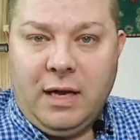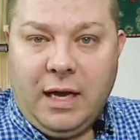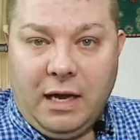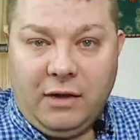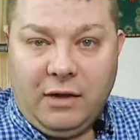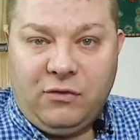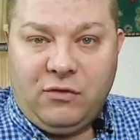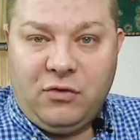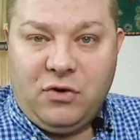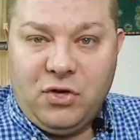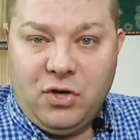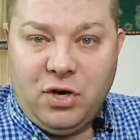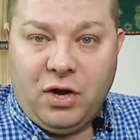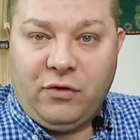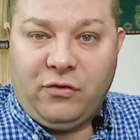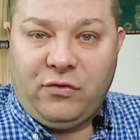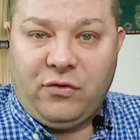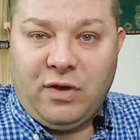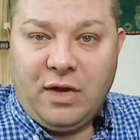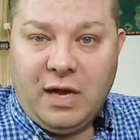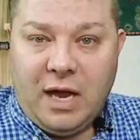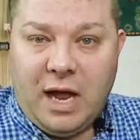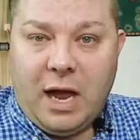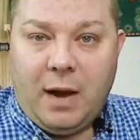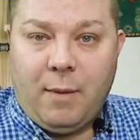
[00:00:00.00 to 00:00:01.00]
it's
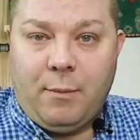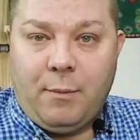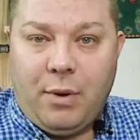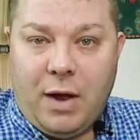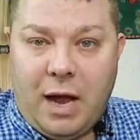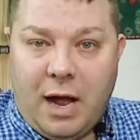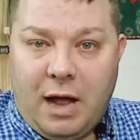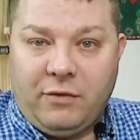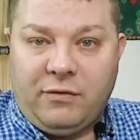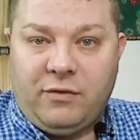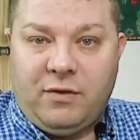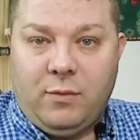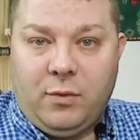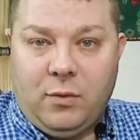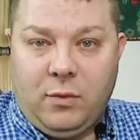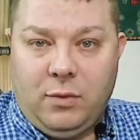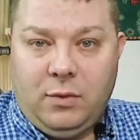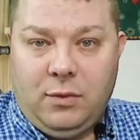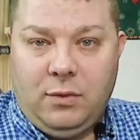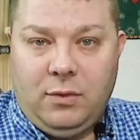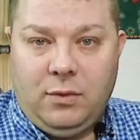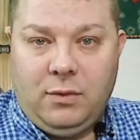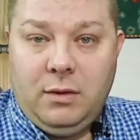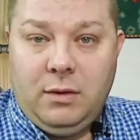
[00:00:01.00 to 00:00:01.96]
just not possible.